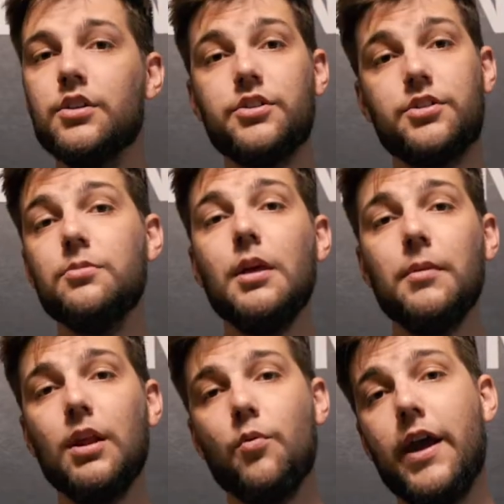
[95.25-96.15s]
Shoot
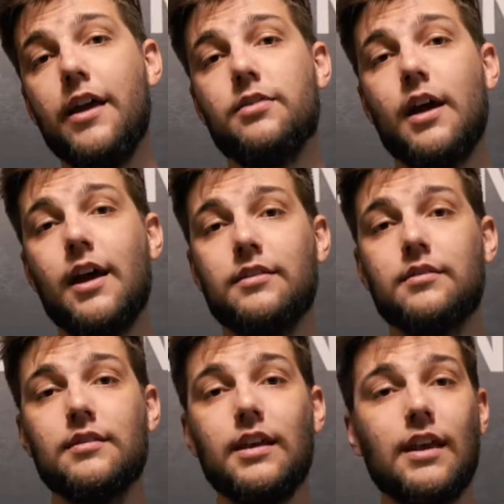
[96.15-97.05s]
them in a way
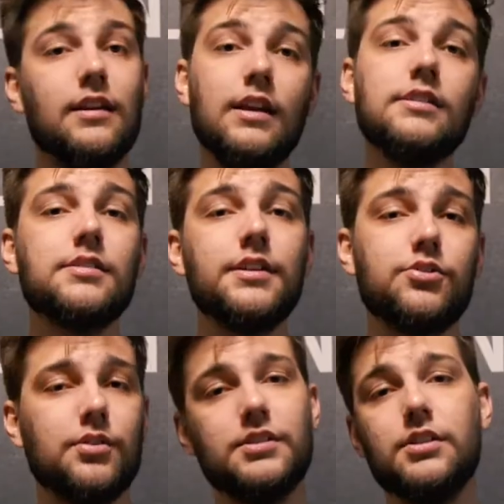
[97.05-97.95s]
that they can easily
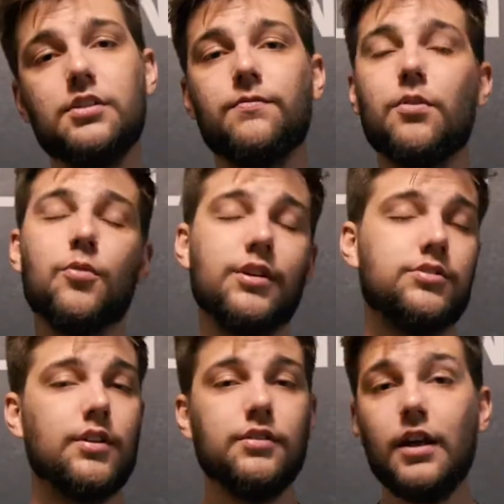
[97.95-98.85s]
transition from one
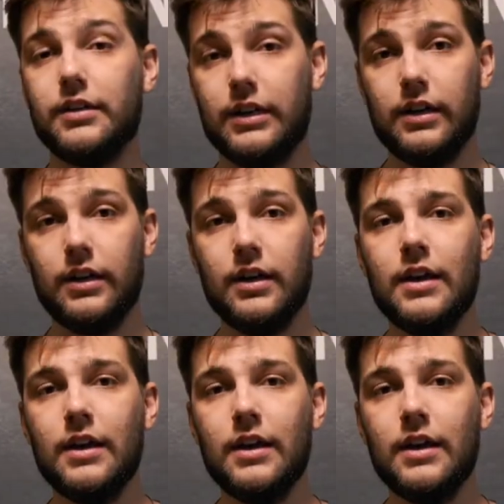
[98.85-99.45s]
to another.